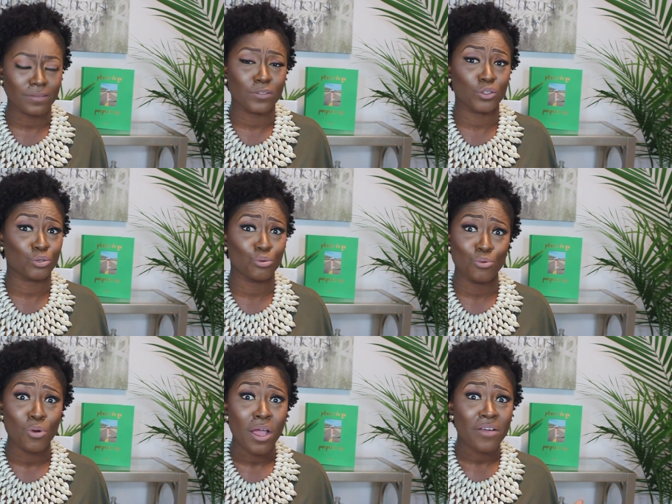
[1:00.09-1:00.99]
this is
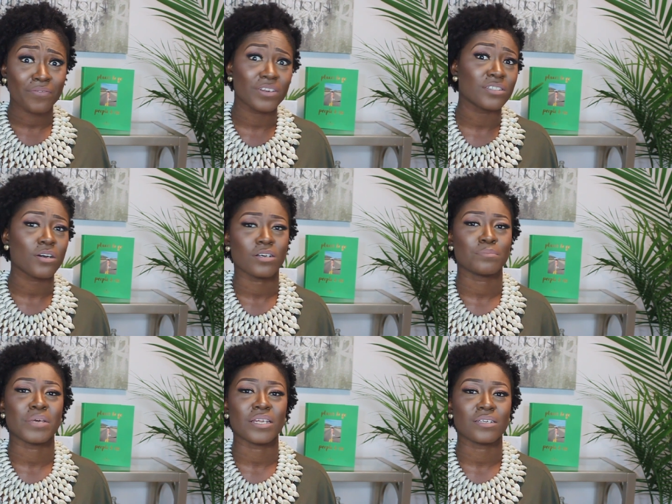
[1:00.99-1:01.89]
Too Faced
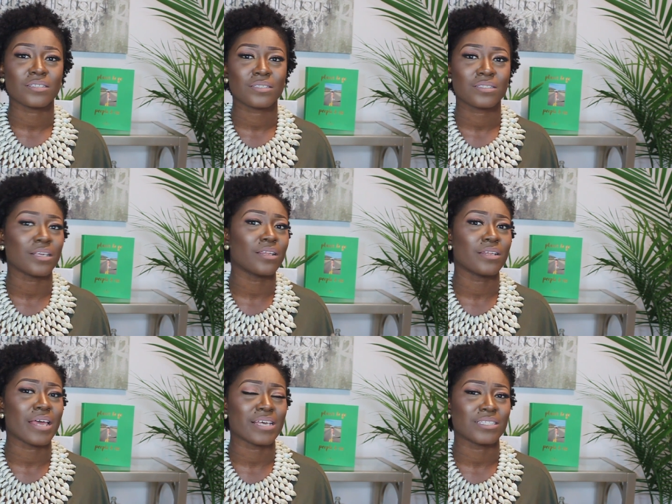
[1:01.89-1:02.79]
Cosmetics
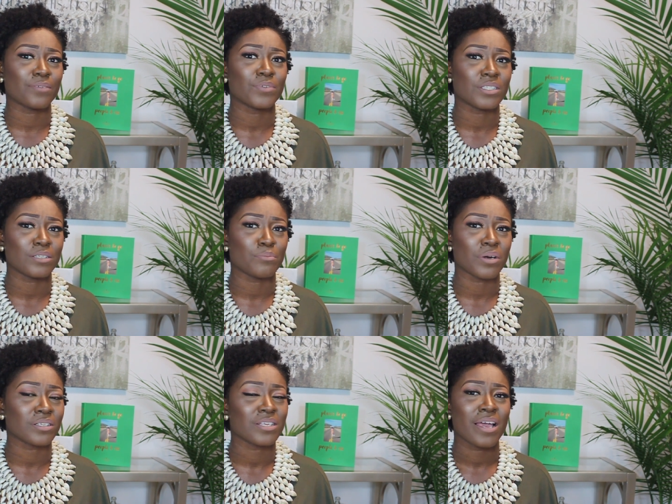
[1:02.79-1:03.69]
selling at 17
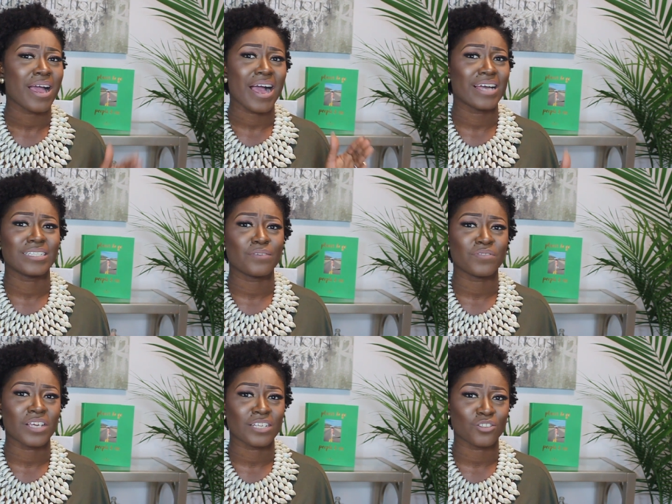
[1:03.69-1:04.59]
bucks. I
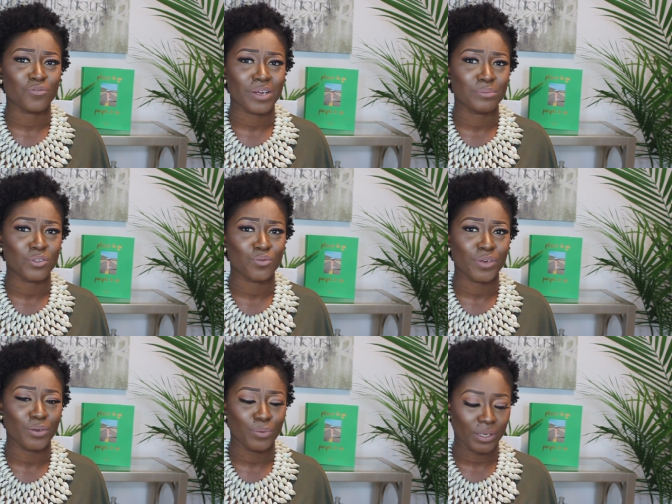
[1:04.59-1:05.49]
definitely had to grab this
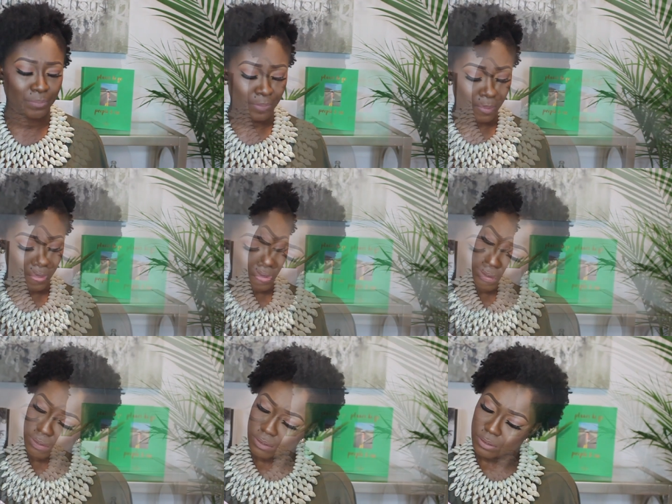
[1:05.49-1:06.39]
right away.
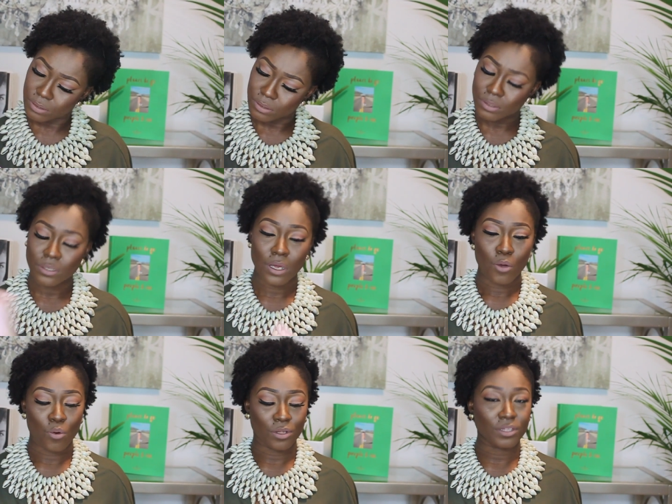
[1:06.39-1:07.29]

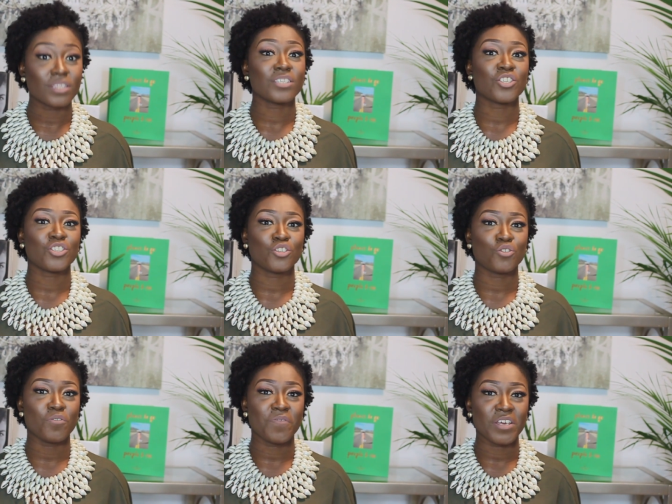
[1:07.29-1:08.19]
Well, this is the
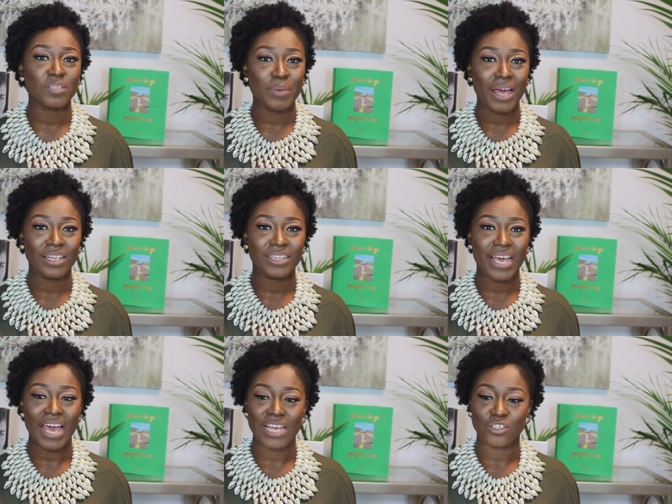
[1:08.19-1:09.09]
Too Faced palette
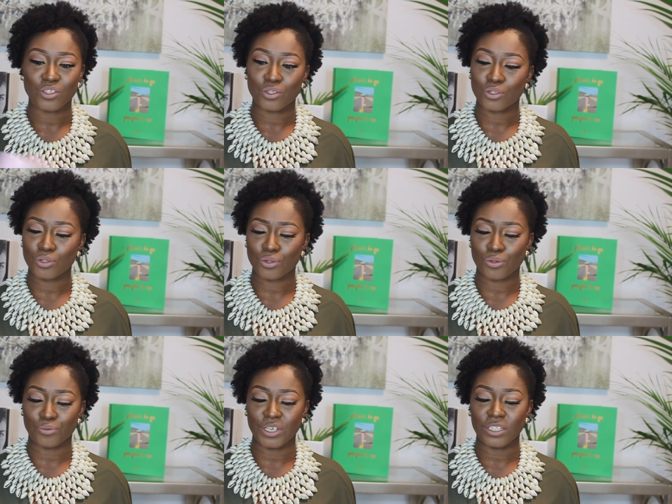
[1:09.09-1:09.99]
that has
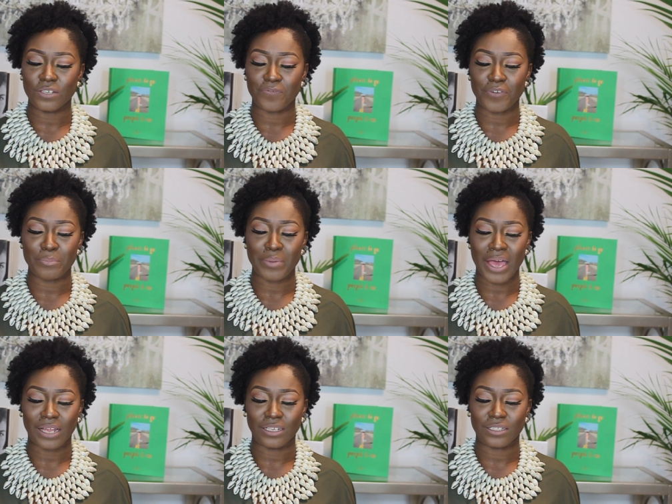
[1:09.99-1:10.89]
three different
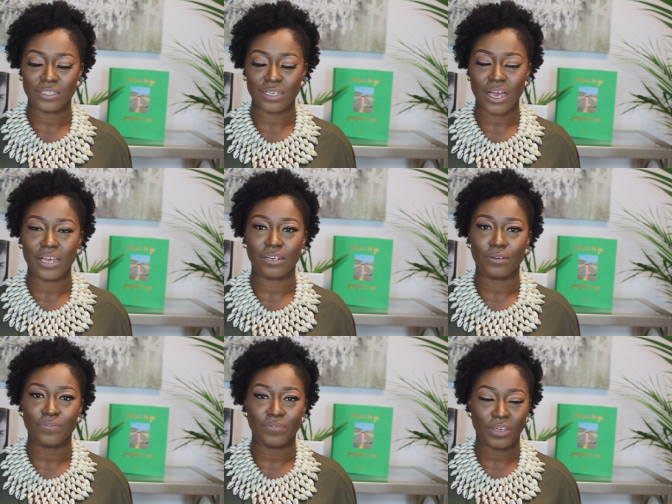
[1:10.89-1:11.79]
palettes kind
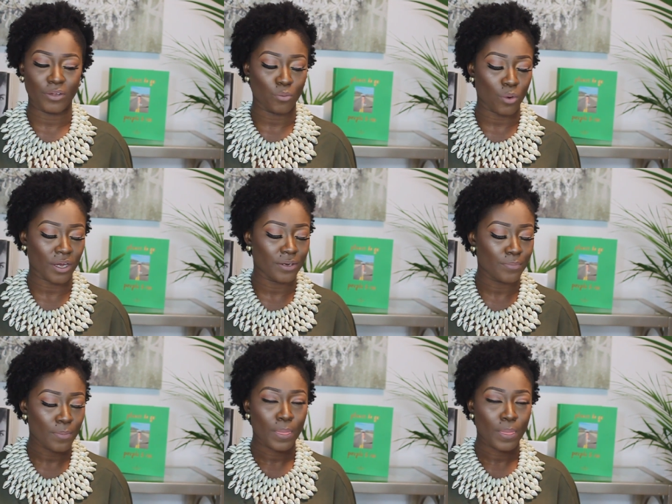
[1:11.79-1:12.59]
of in one.